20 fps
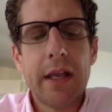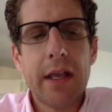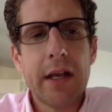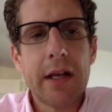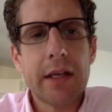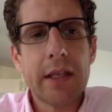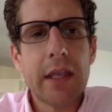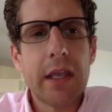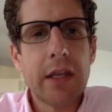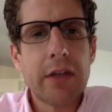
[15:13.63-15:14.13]

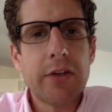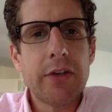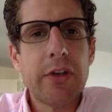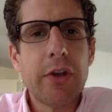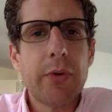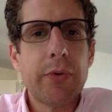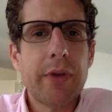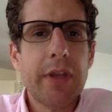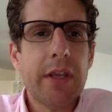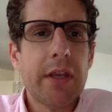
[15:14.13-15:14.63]
Again,
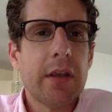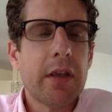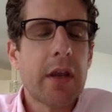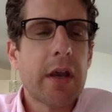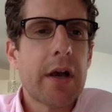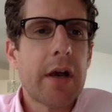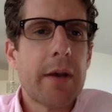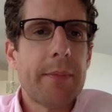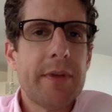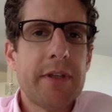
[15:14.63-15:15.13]
noting
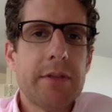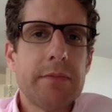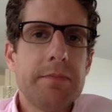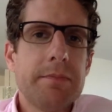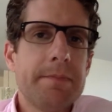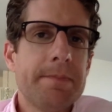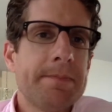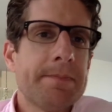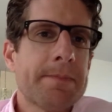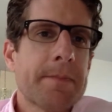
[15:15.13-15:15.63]

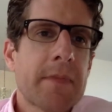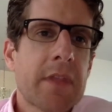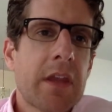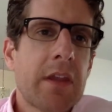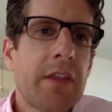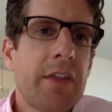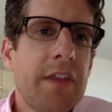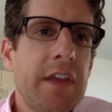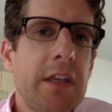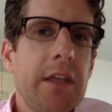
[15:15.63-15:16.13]
common
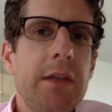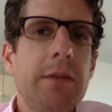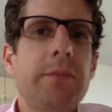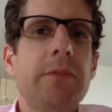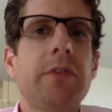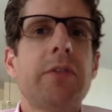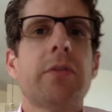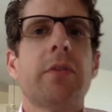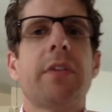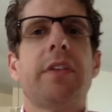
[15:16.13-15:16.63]

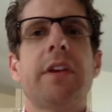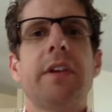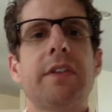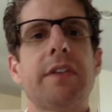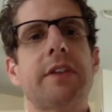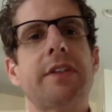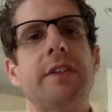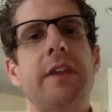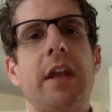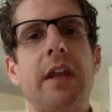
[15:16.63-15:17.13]
themes or things
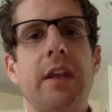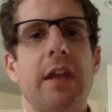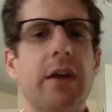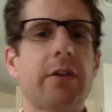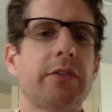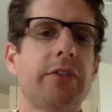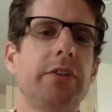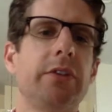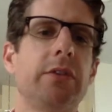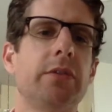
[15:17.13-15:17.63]
that stand
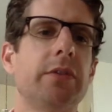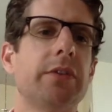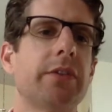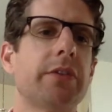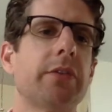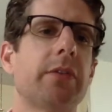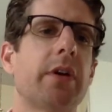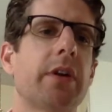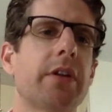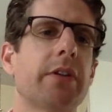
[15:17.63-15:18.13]
out to you and
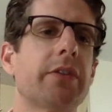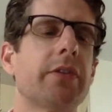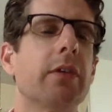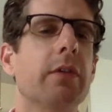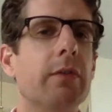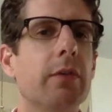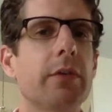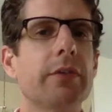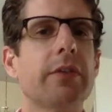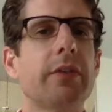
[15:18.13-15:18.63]
so on and so
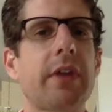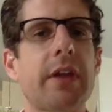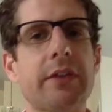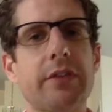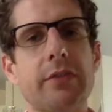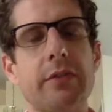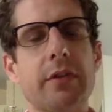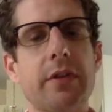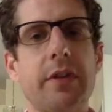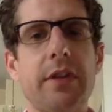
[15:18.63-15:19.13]
forth. So that's
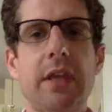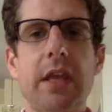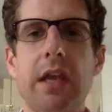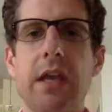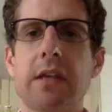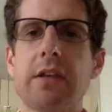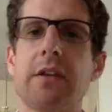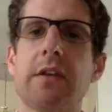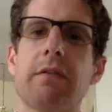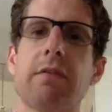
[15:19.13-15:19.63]
sort of the
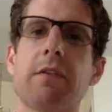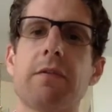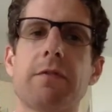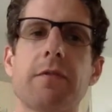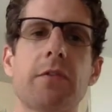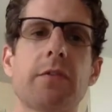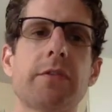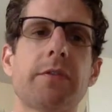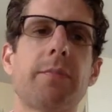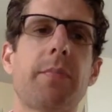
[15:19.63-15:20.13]
end of the
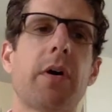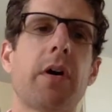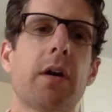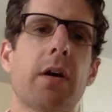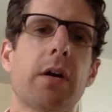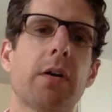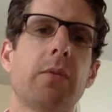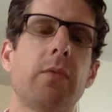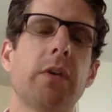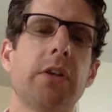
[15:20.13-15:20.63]
first
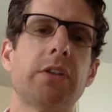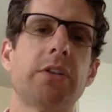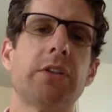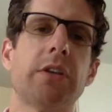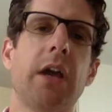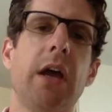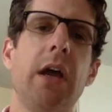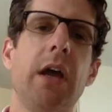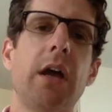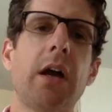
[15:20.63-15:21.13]
part,
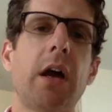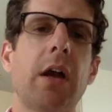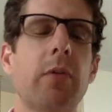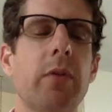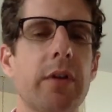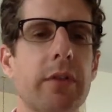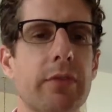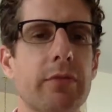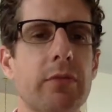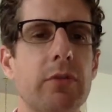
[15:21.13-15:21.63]
which I
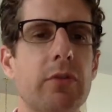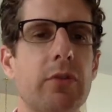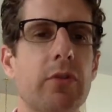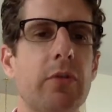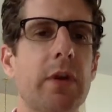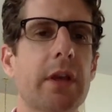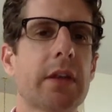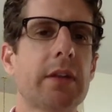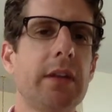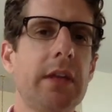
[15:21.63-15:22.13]
went through
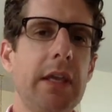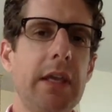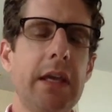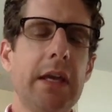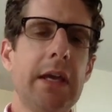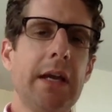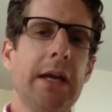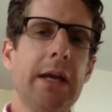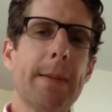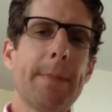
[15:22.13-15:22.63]
quickly,
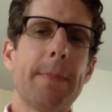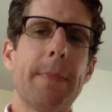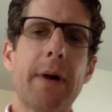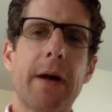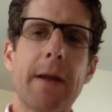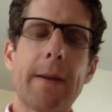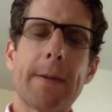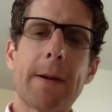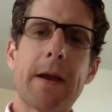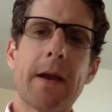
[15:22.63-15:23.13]

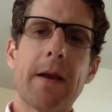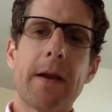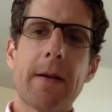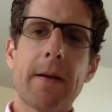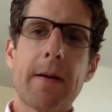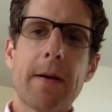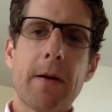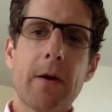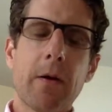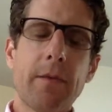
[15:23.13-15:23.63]
but
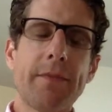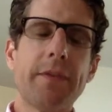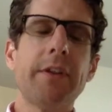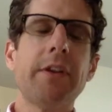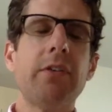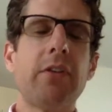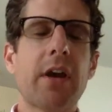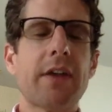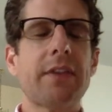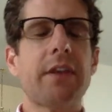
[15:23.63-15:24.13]
hopefully
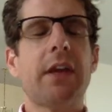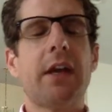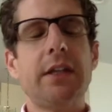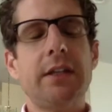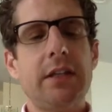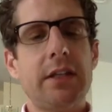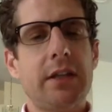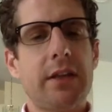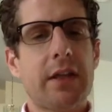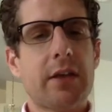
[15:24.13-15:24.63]
you got the
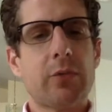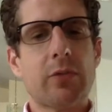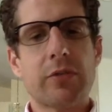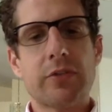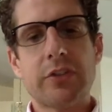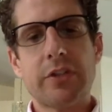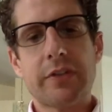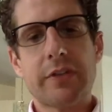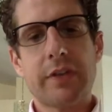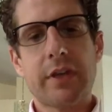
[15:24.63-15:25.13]
idea that we're
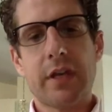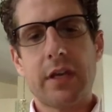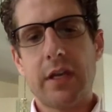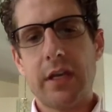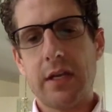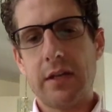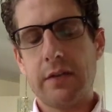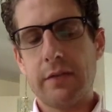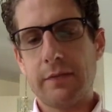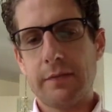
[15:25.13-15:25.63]
just
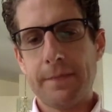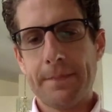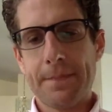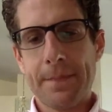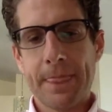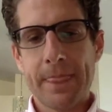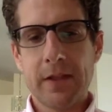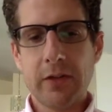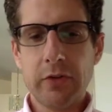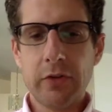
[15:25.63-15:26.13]
kind of
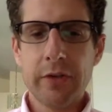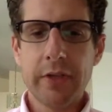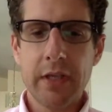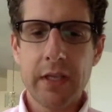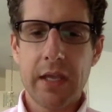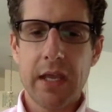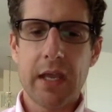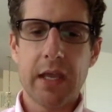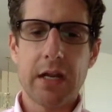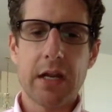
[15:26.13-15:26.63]

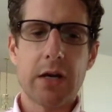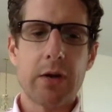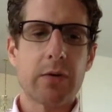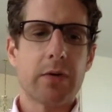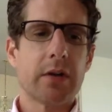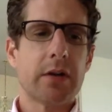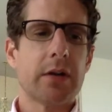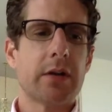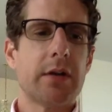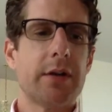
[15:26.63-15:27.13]
looking at
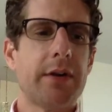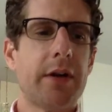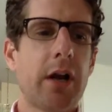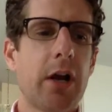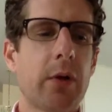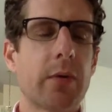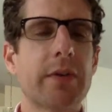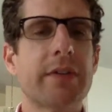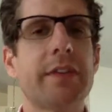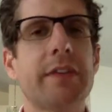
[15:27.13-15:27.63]

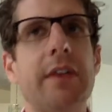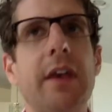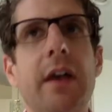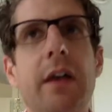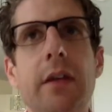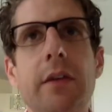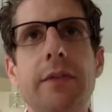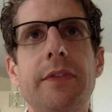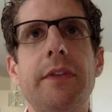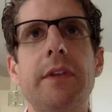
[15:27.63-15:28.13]

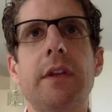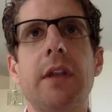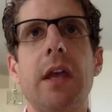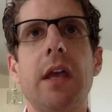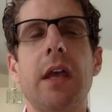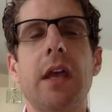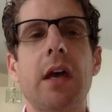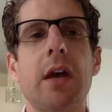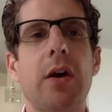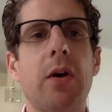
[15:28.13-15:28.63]
ourselves and
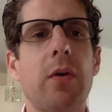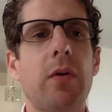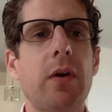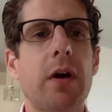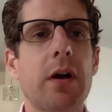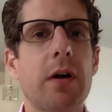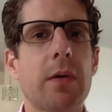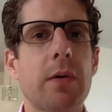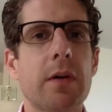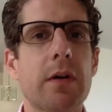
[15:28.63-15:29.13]
how
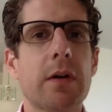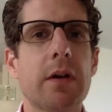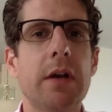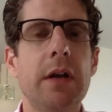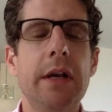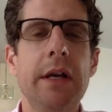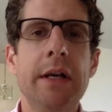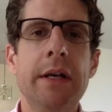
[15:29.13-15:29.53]
our